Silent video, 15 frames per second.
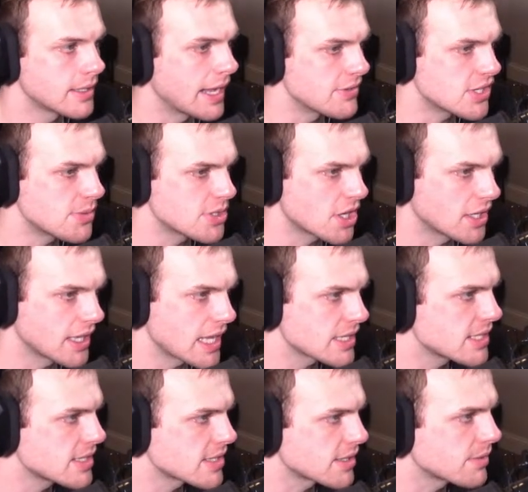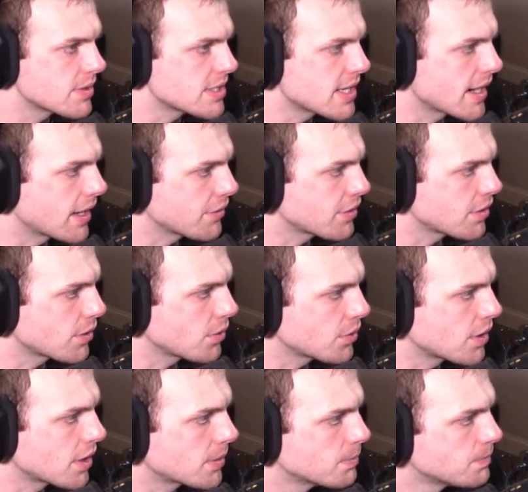Obviously, we saw it last season. We stayed healthy the whole
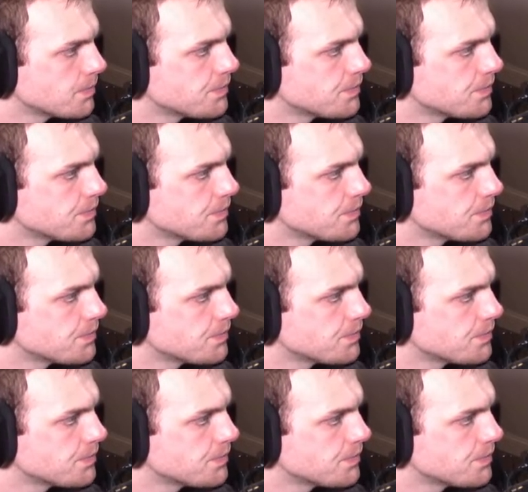year.